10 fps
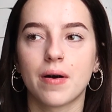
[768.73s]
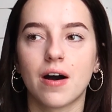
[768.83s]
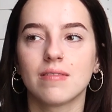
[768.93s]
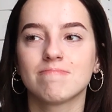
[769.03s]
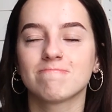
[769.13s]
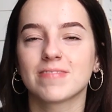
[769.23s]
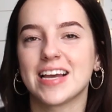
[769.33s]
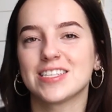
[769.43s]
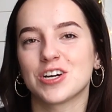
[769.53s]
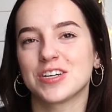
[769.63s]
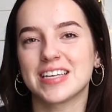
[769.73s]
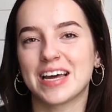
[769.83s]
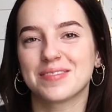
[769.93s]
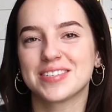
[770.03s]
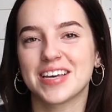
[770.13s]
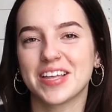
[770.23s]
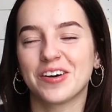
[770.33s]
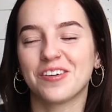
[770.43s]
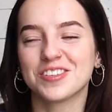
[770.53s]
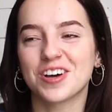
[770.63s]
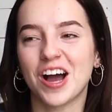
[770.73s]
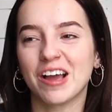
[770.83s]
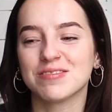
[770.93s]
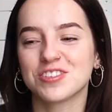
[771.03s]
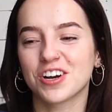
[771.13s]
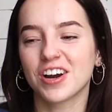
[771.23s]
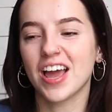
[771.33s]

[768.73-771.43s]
but it turns out it was there the whole time. So,